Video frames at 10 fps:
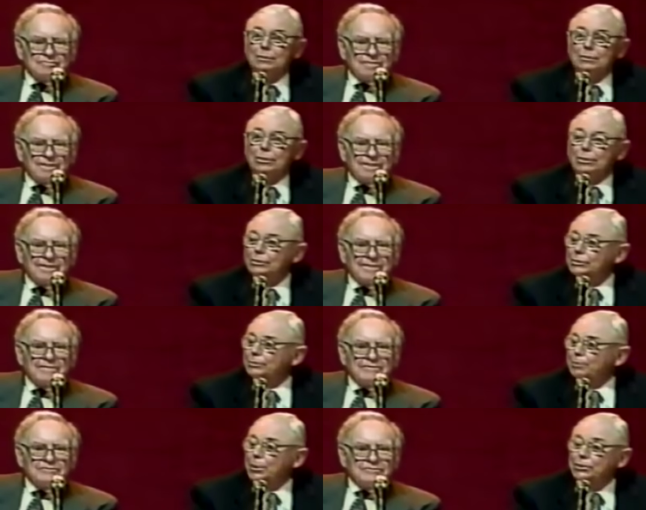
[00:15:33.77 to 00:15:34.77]
Speaker 1: where you can just
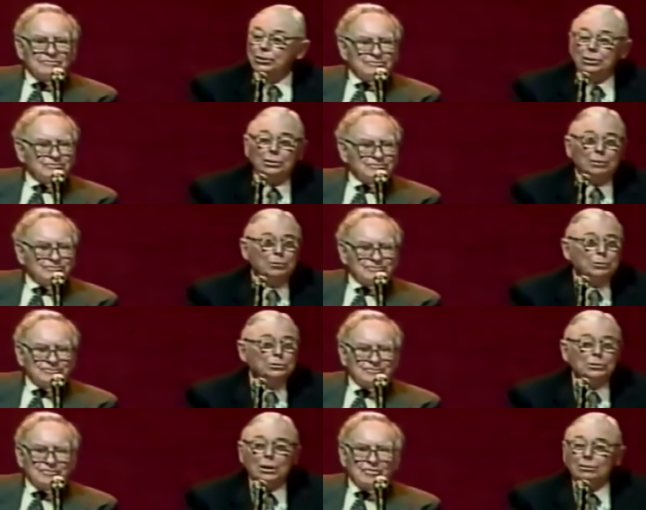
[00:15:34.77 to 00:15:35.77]
punch in
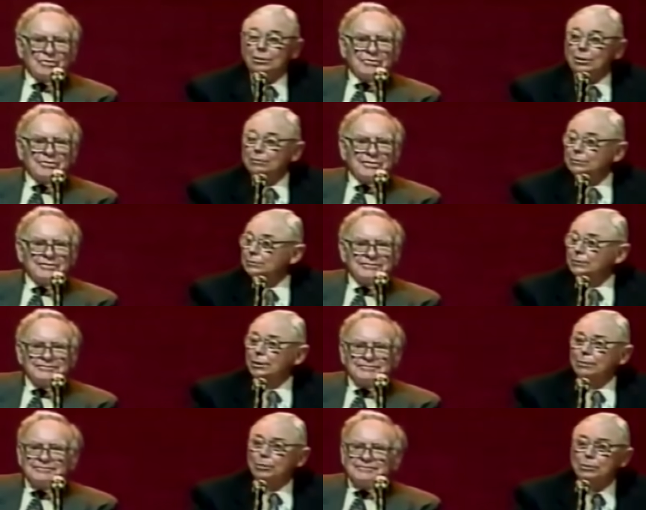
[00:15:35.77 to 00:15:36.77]
numbers and outcome
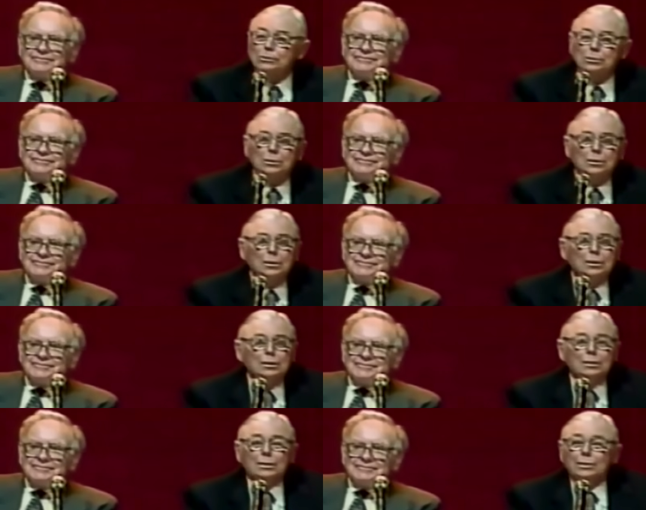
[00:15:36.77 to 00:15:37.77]
numbers.
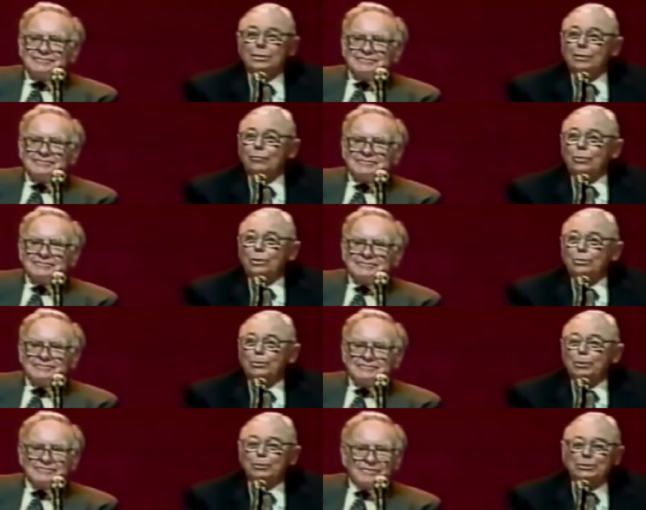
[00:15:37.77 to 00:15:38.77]
And therefore,
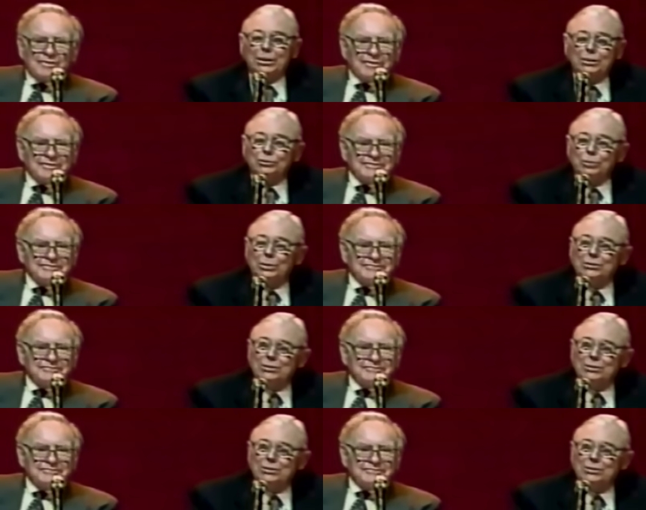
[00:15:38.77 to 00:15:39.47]
people teach what is